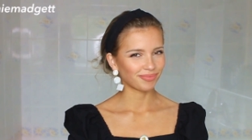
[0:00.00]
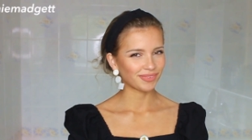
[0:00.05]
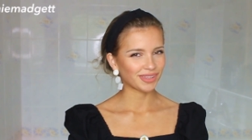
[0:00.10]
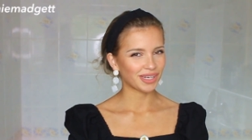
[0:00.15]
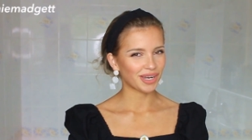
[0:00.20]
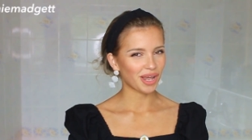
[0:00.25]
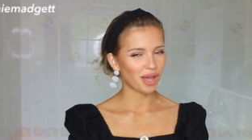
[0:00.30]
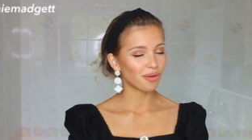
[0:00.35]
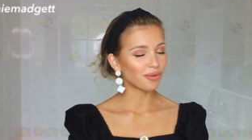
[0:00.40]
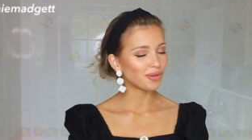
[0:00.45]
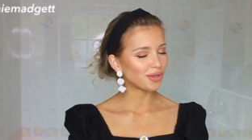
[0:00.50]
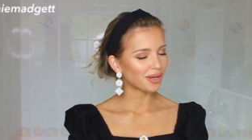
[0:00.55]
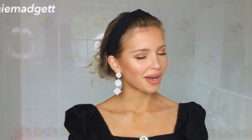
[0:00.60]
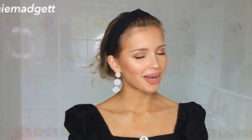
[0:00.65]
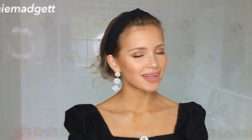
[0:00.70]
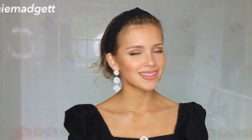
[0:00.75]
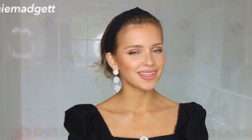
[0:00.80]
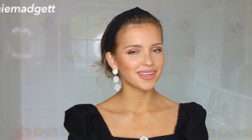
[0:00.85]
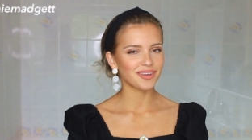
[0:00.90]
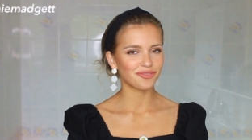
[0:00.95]
You know, you
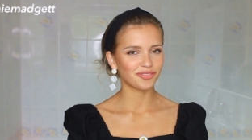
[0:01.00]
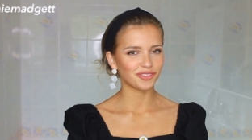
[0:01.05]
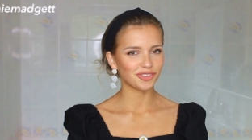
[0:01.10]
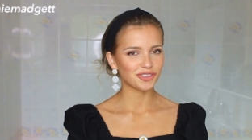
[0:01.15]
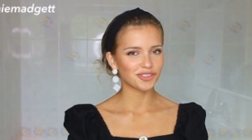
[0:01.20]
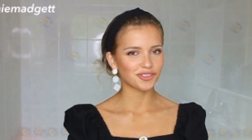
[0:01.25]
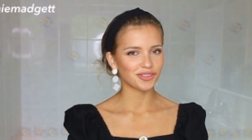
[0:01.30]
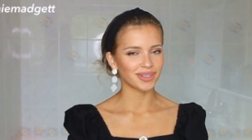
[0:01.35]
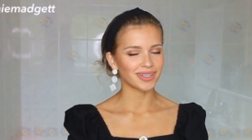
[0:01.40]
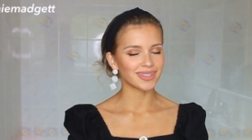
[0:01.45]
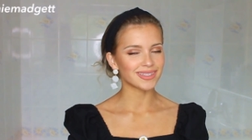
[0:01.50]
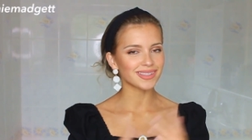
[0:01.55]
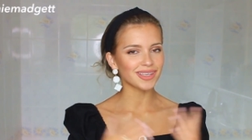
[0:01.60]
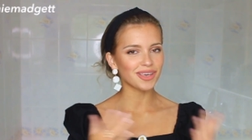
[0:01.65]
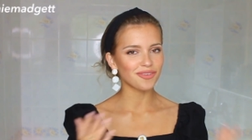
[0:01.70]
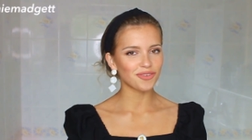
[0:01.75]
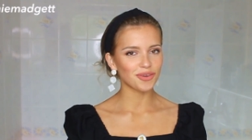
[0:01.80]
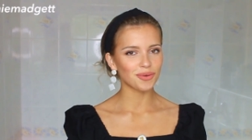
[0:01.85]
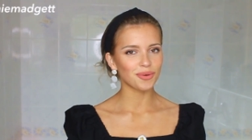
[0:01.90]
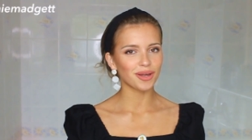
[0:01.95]
guys are in for a treat.
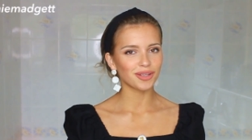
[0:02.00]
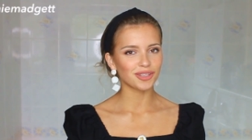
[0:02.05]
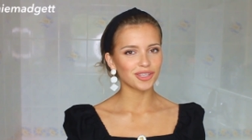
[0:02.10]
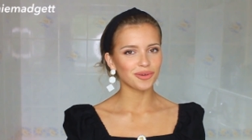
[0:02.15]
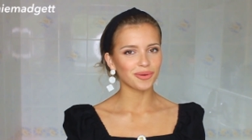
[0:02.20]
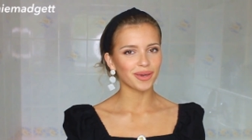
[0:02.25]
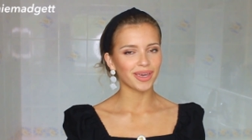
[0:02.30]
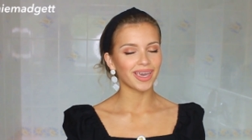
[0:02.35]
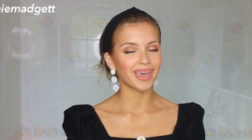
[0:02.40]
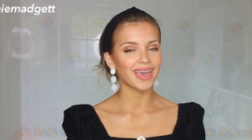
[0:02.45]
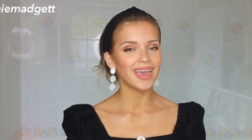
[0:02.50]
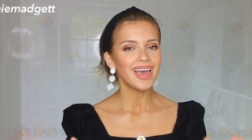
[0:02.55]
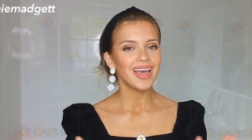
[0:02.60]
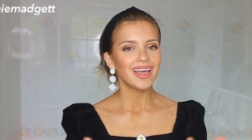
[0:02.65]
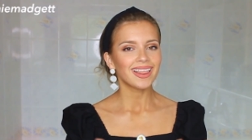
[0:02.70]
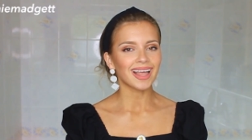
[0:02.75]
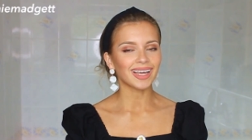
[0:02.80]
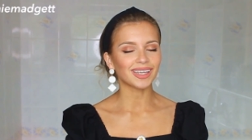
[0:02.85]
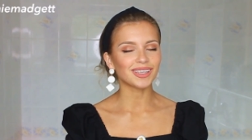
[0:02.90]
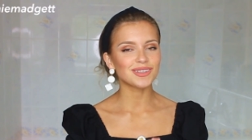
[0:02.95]
If you are new here,
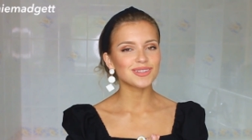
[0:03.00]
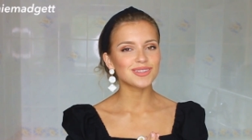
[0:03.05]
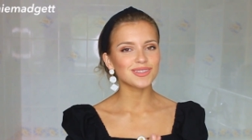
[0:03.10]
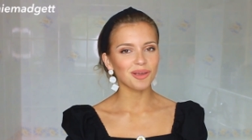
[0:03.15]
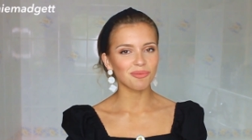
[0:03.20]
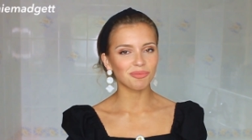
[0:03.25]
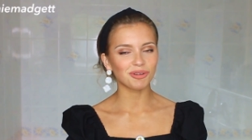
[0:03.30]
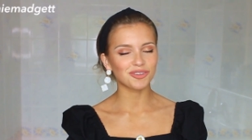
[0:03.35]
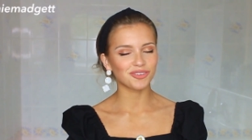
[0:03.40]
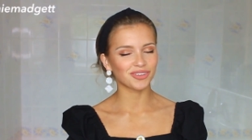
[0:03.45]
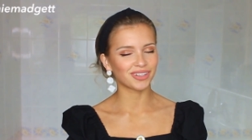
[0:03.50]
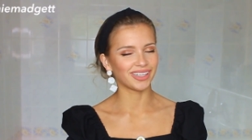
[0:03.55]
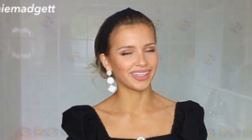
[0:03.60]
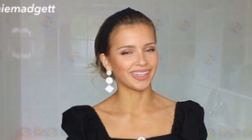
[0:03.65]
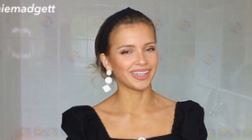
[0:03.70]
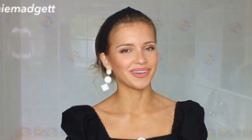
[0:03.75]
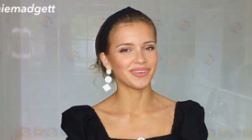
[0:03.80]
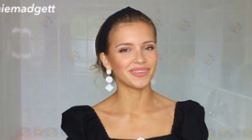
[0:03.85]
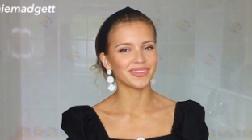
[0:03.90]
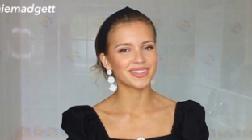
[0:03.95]
thank you so much for
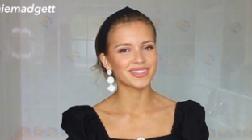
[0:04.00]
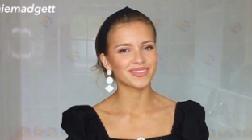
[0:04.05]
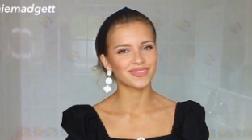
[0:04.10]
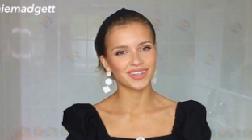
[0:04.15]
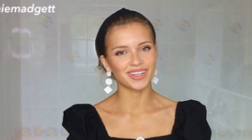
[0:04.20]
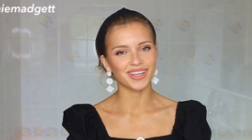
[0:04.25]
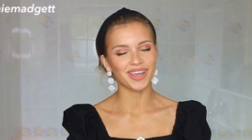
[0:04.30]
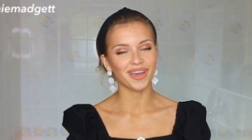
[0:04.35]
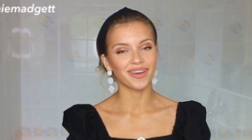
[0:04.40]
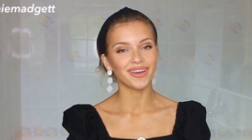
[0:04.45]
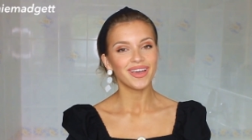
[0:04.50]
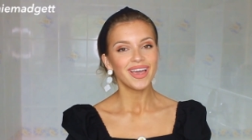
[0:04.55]
clicking on this video